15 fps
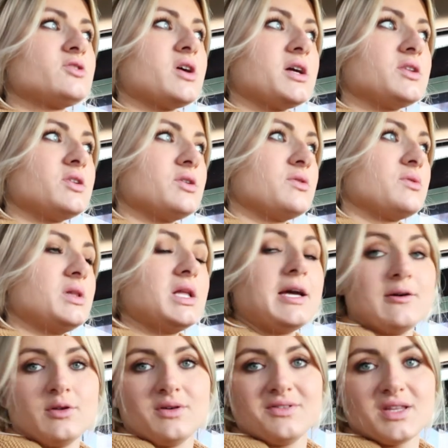trying to
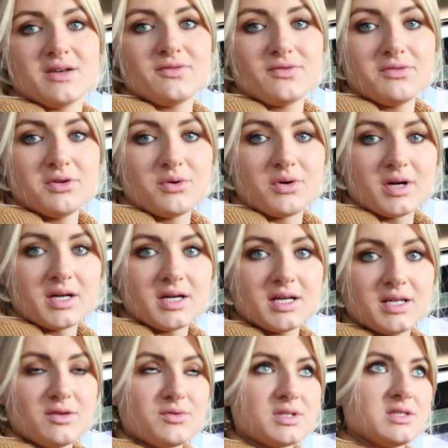lay all over the floor.
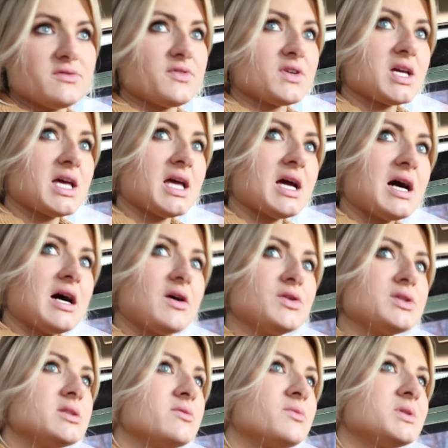He was freaking
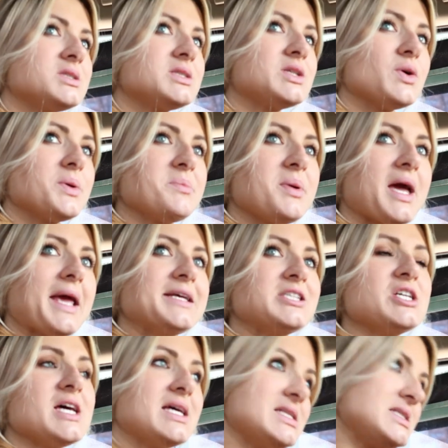out, was so
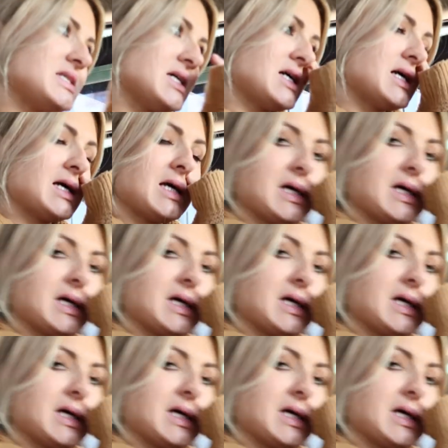impatient.